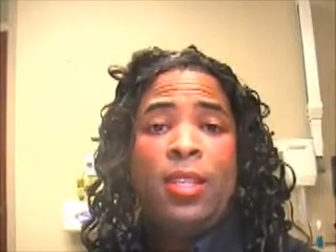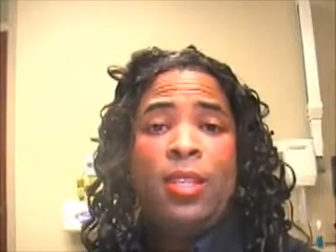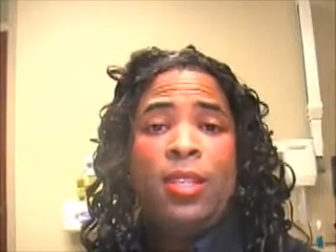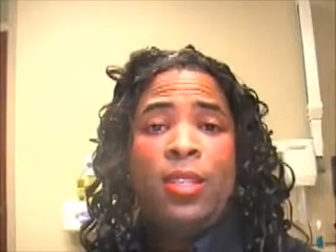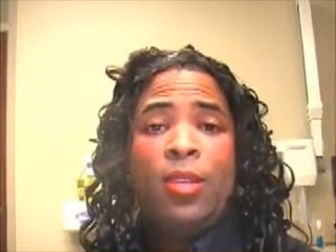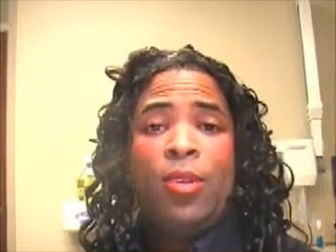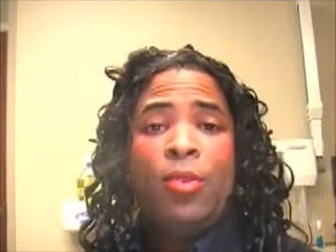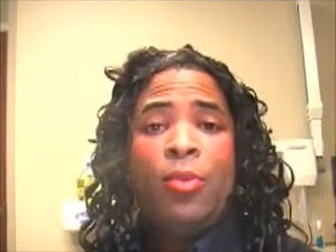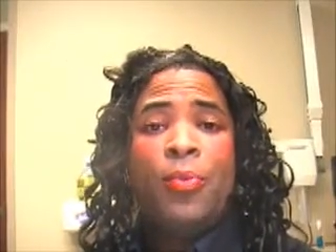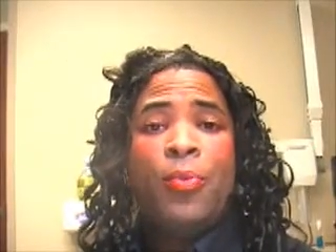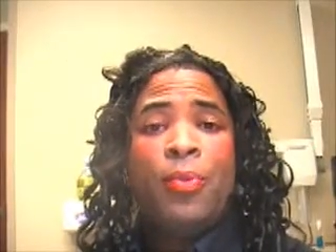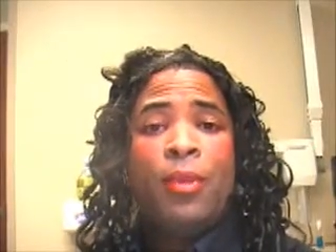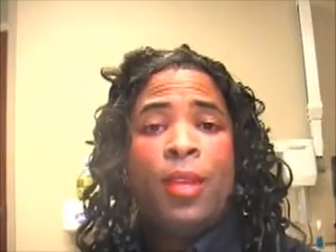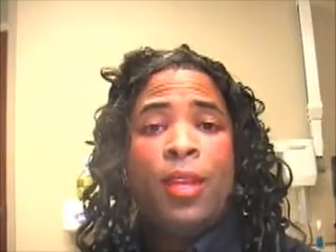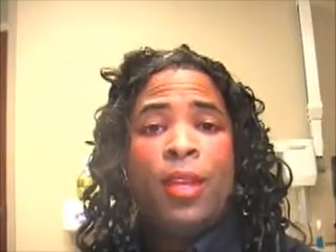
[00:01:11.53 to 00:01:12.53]
So
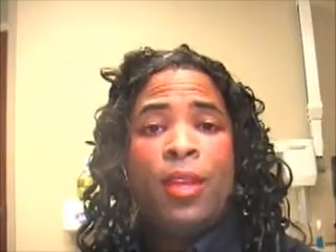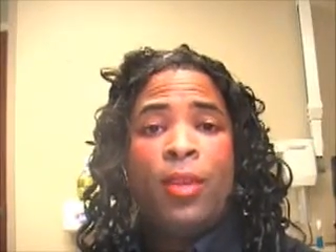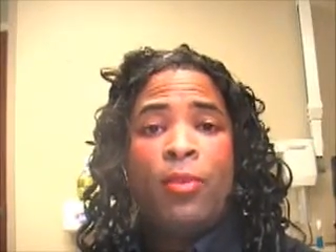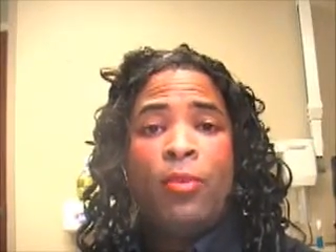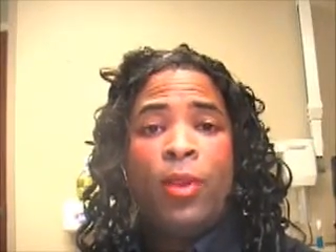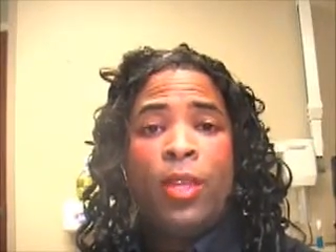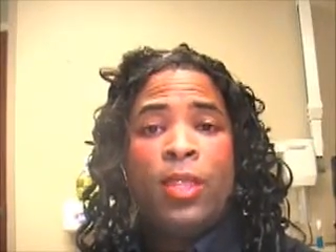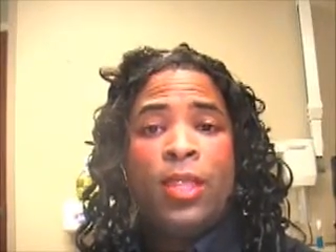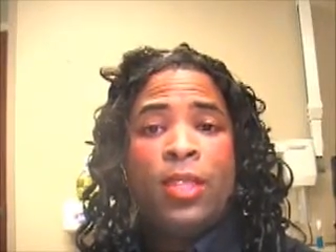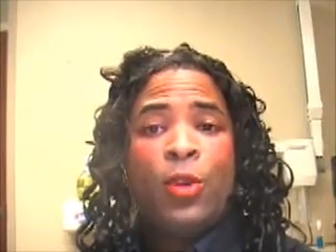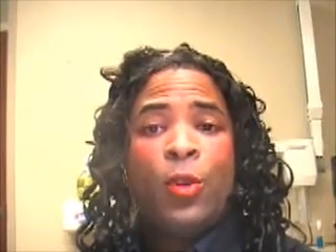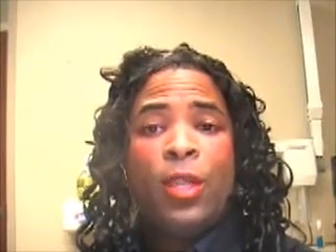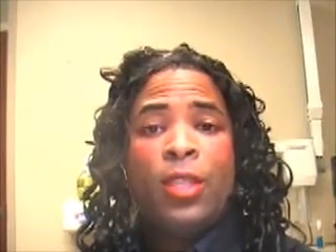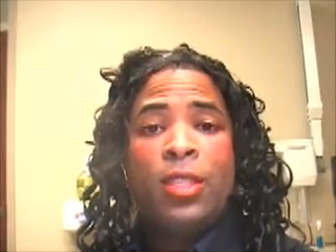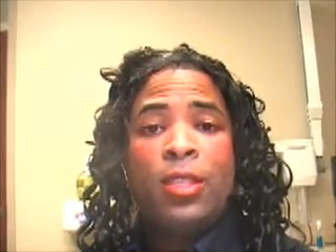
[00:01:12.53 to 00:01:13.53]
we're just
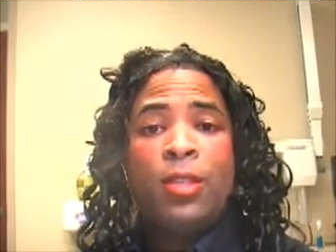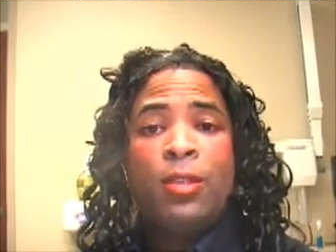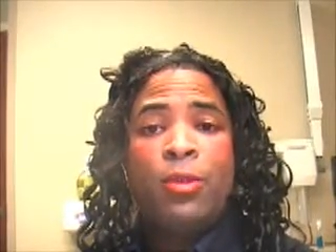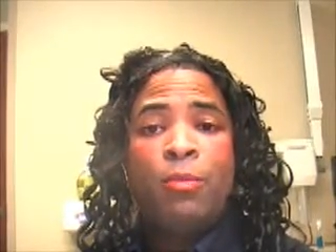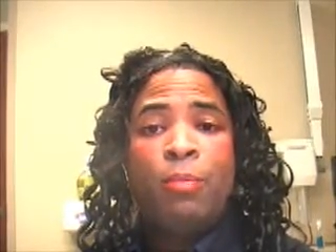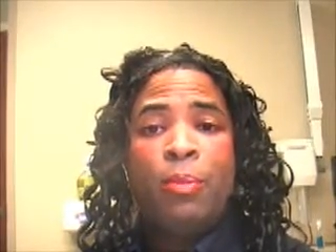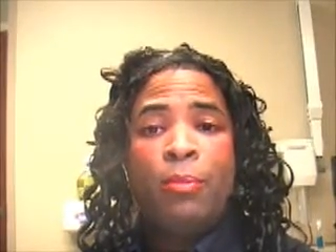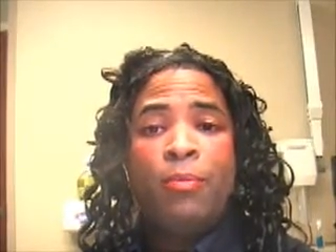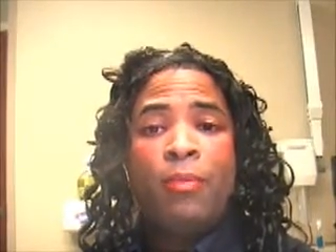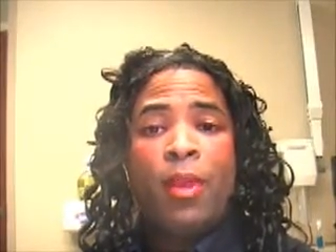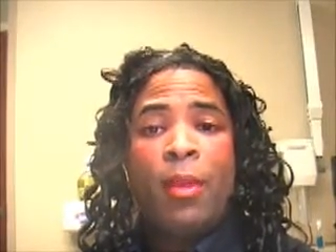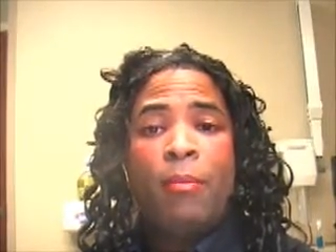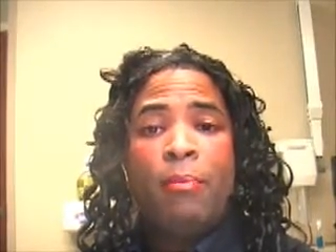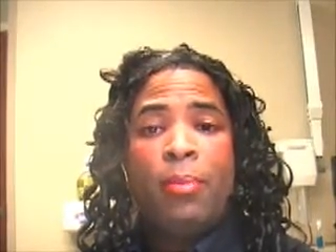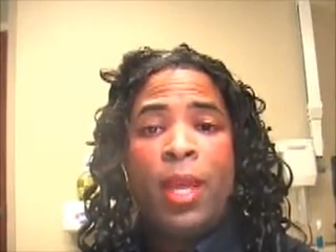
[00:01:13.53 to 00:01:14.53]
going to
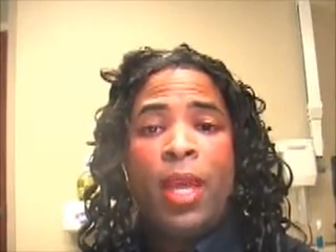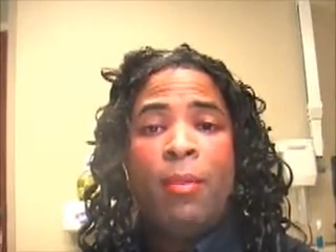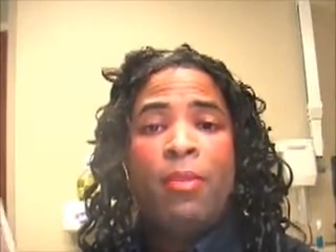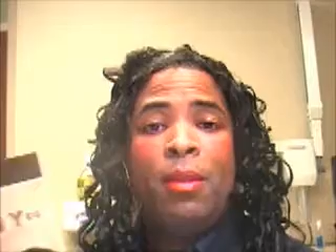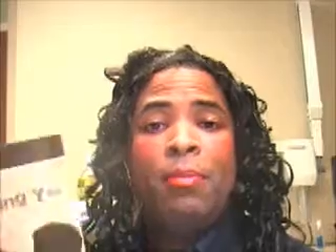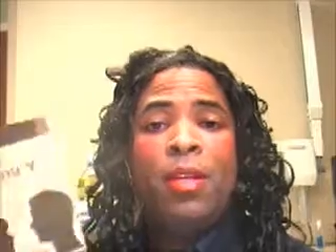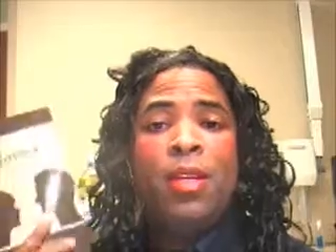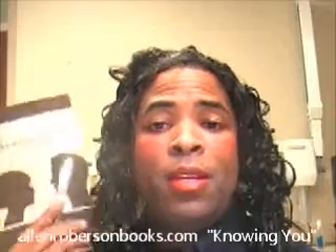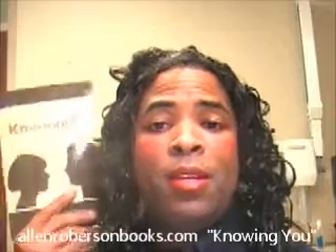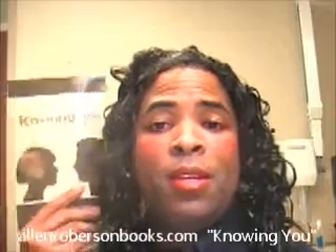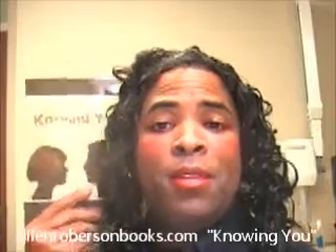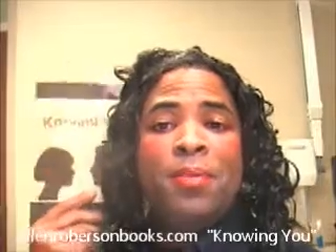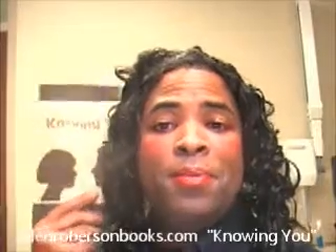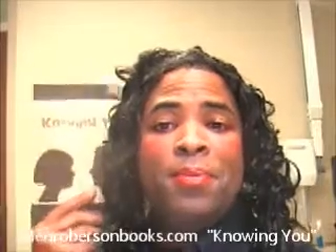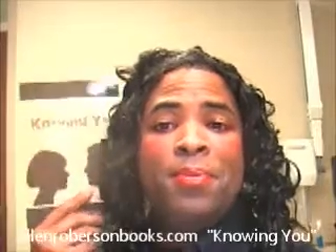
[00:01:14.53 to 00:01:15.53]
pick up the book,
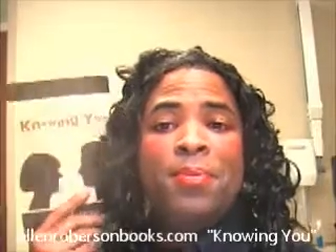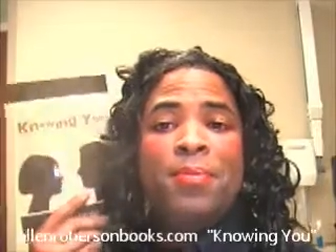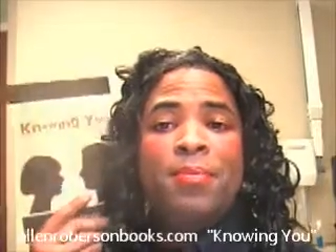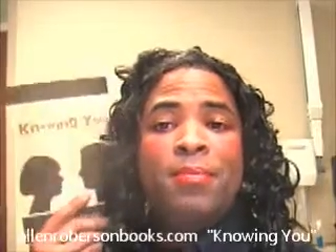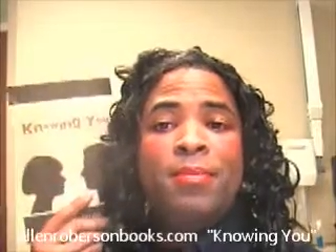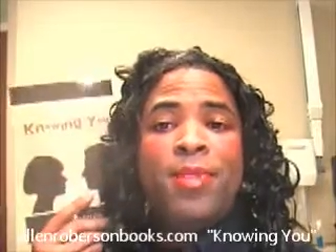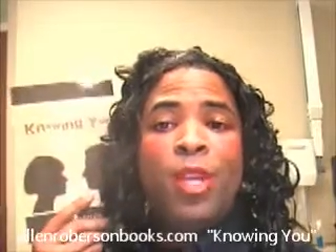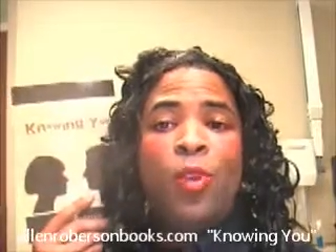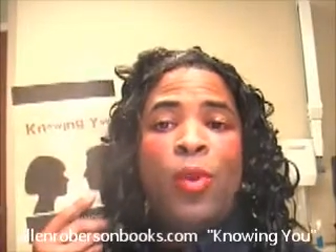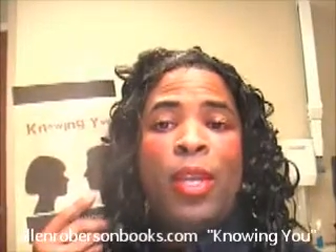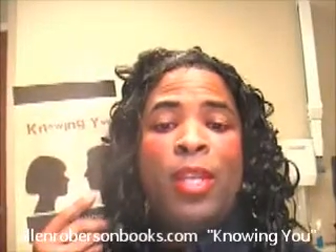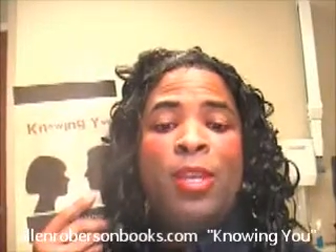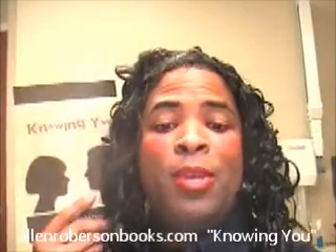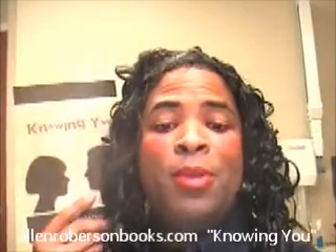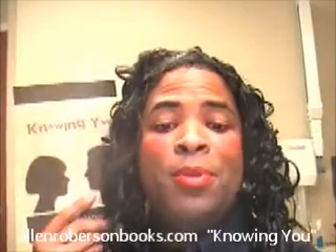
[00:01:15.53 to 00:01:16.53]

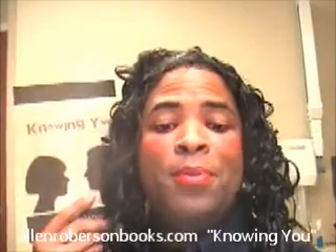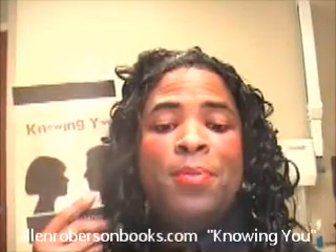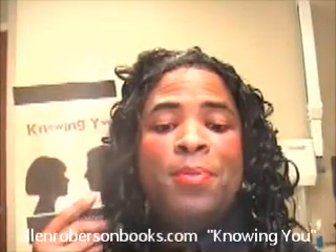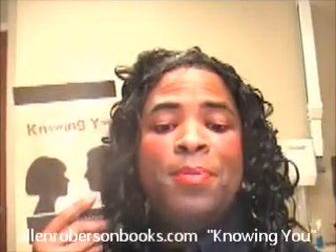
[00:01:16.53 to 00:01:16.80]
Knowing You.